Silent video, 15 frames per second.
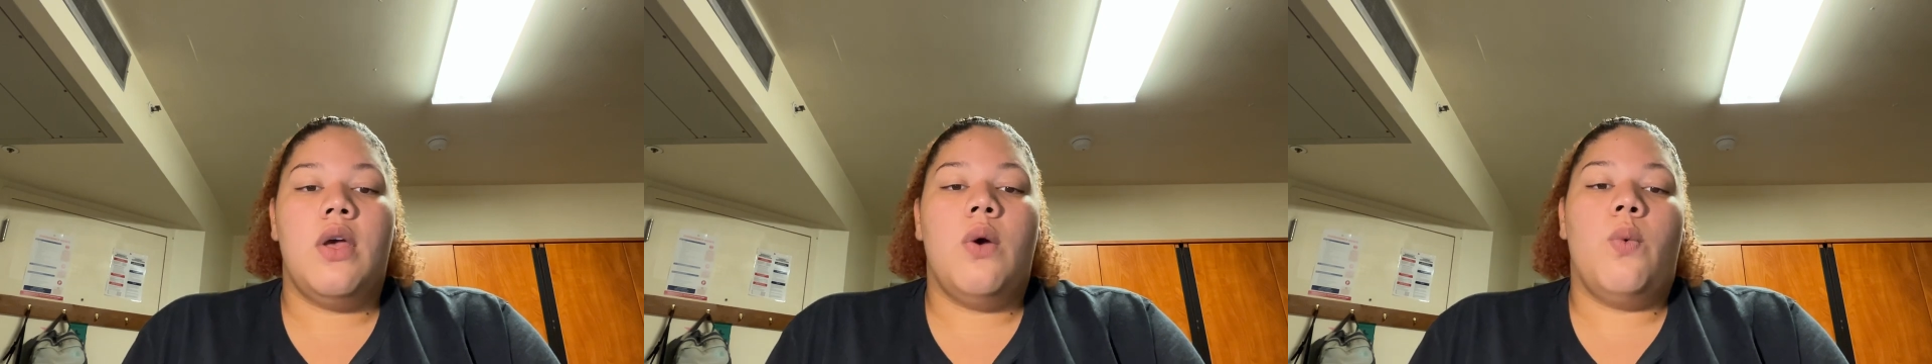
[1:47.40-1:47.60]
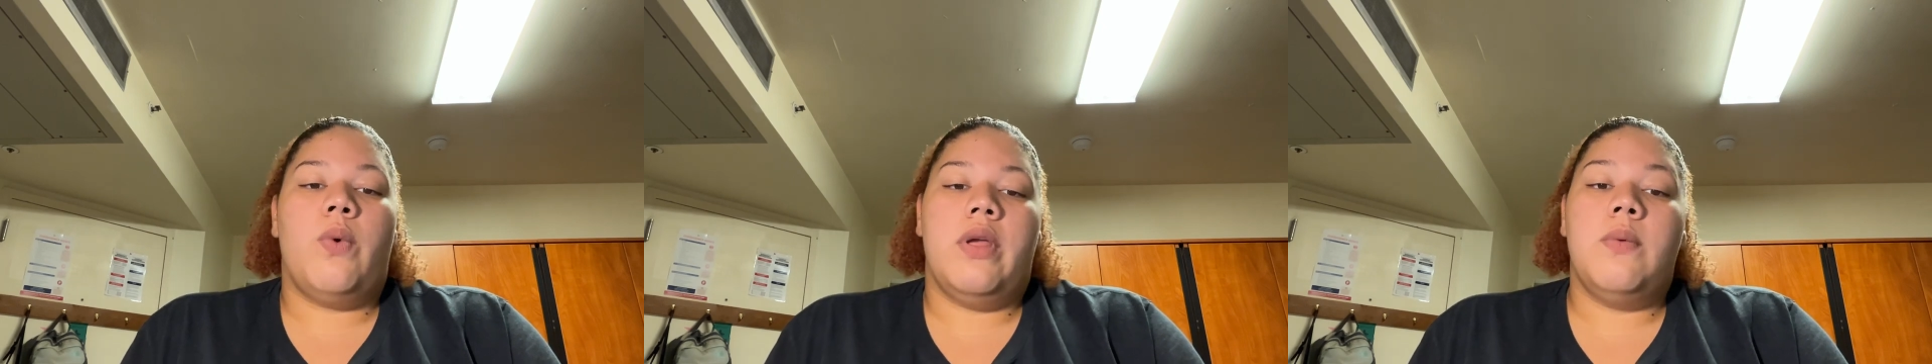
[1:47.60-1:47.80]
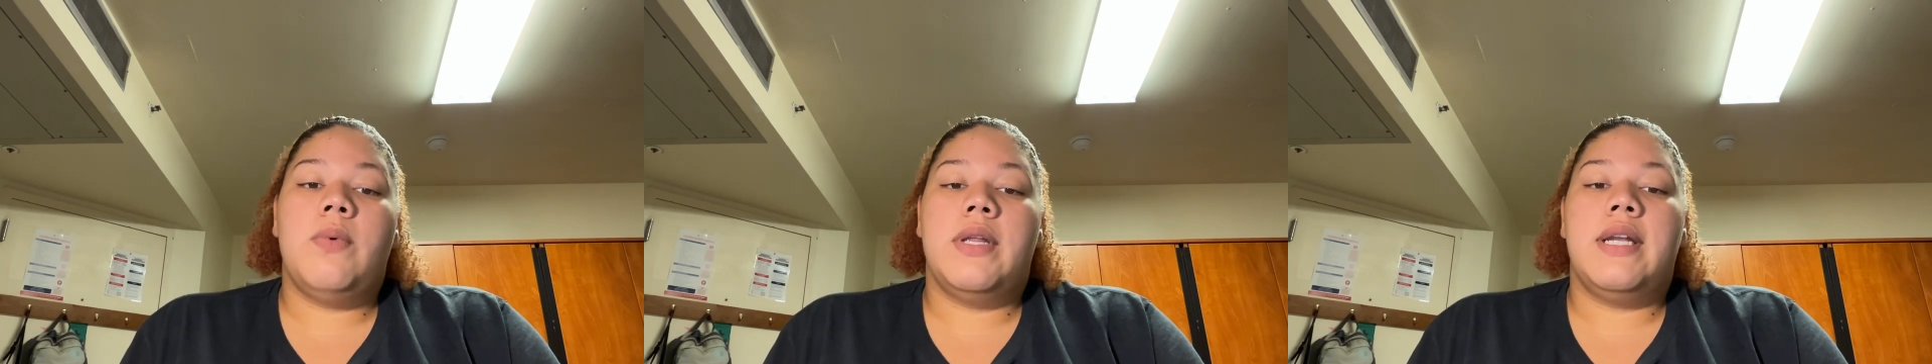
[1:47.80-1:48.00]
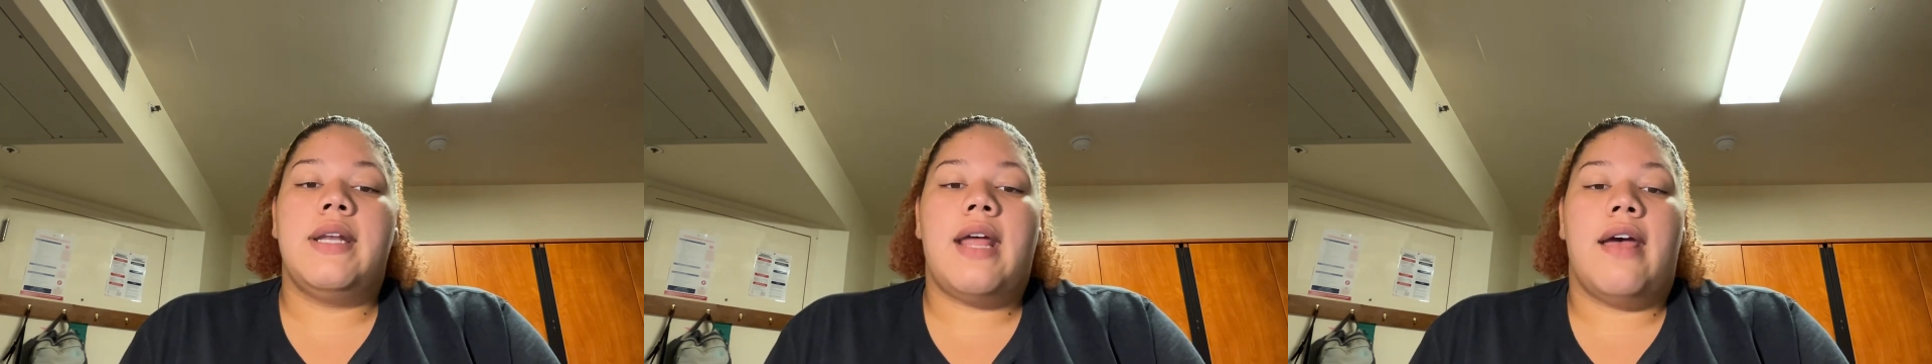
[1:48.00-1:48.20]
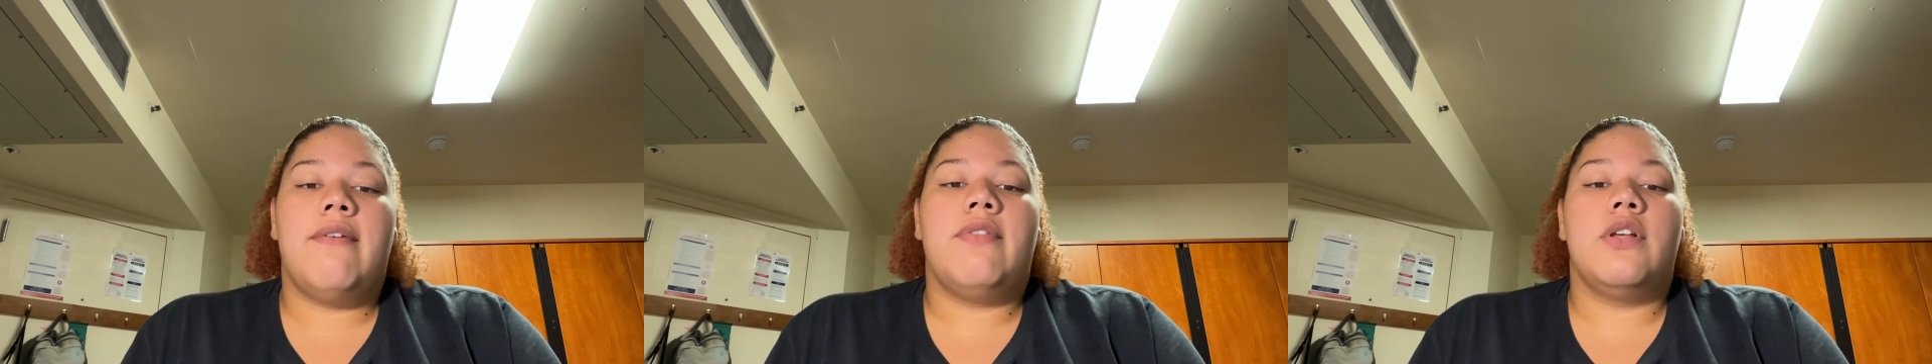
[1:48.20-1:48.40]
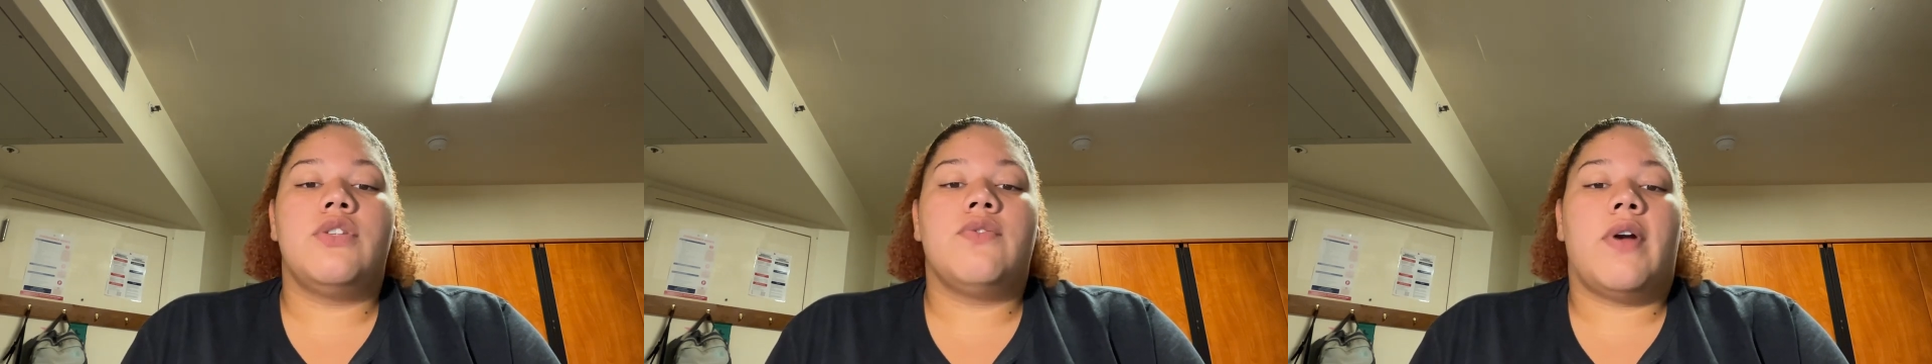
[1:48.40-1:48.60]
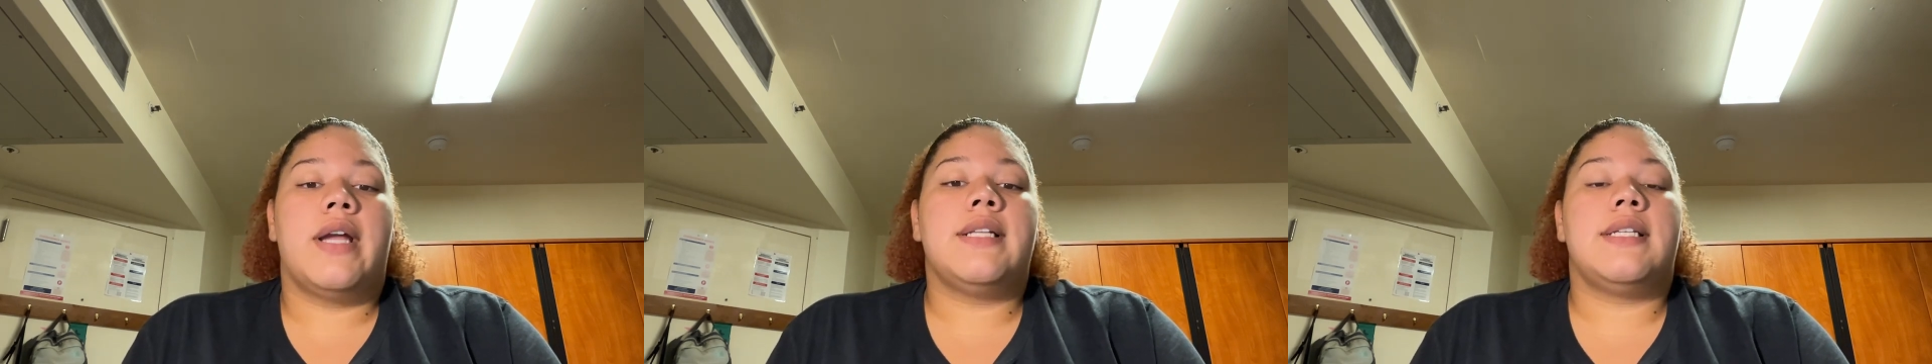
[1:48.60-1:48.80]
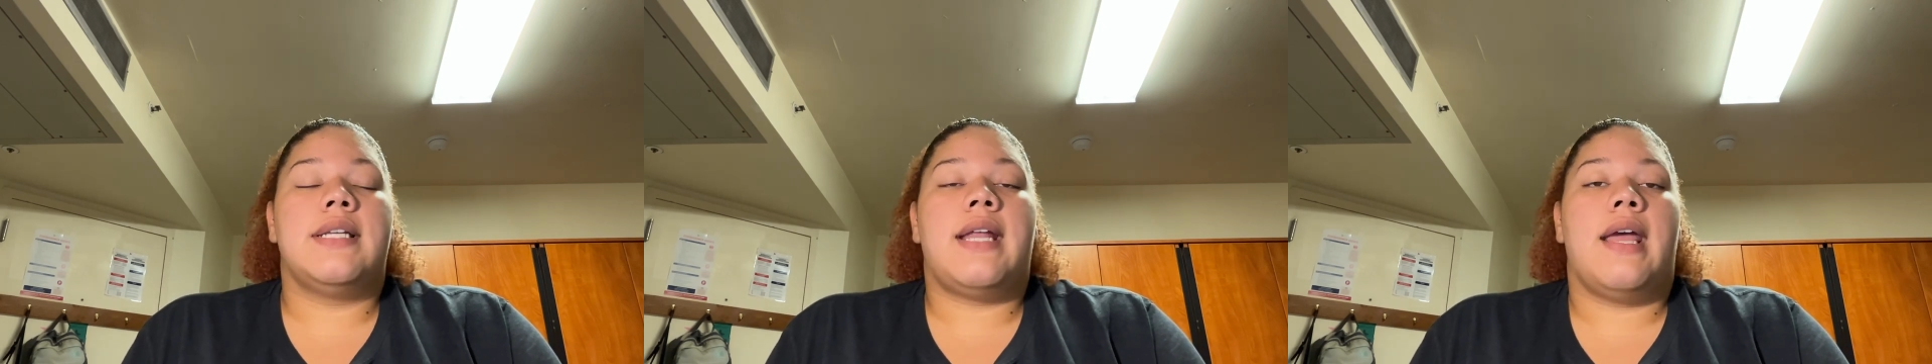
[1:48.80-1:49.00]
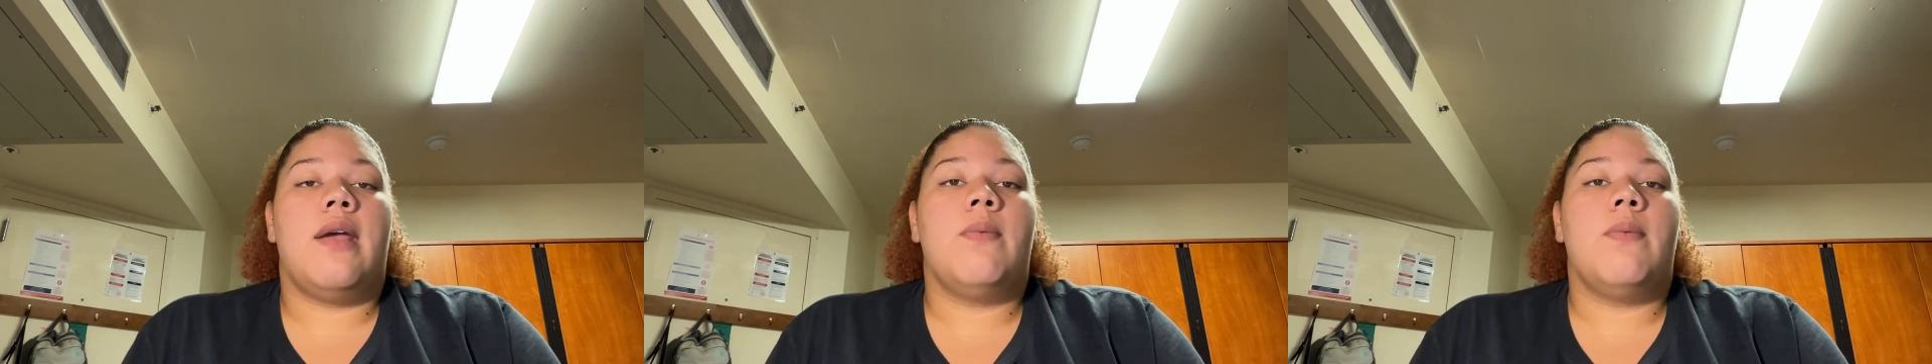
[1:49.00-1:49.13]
We wouldn't have this right today